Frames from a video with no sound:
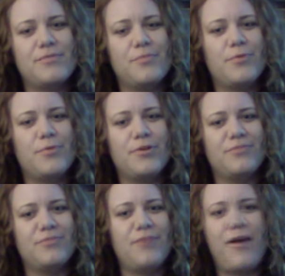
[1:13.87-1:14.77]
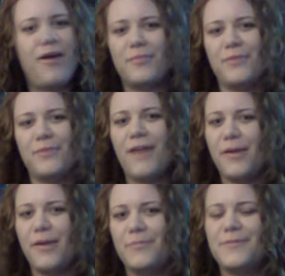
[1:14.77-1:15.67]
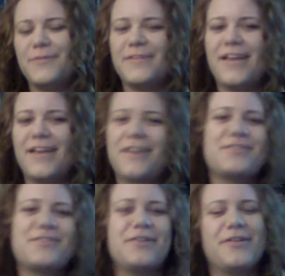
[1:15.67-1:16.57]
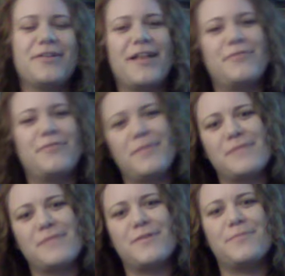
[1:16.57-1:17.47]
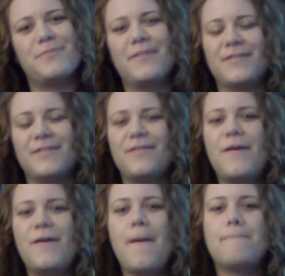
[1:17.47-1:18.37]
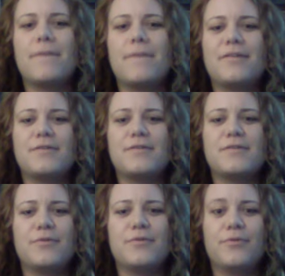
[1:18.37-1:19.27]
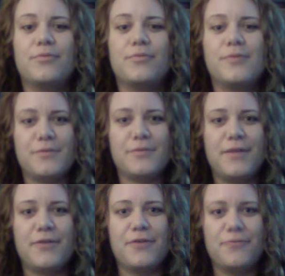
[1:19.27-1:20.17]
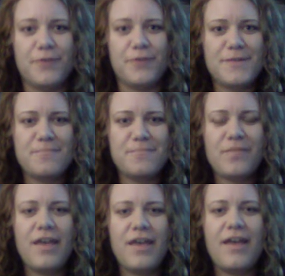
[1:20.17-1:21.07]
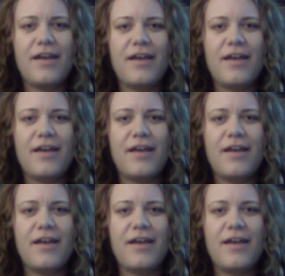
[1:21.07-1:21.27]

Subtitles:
has a more R&B vibe to it. I actually like the remix version better, but there is no music video for it.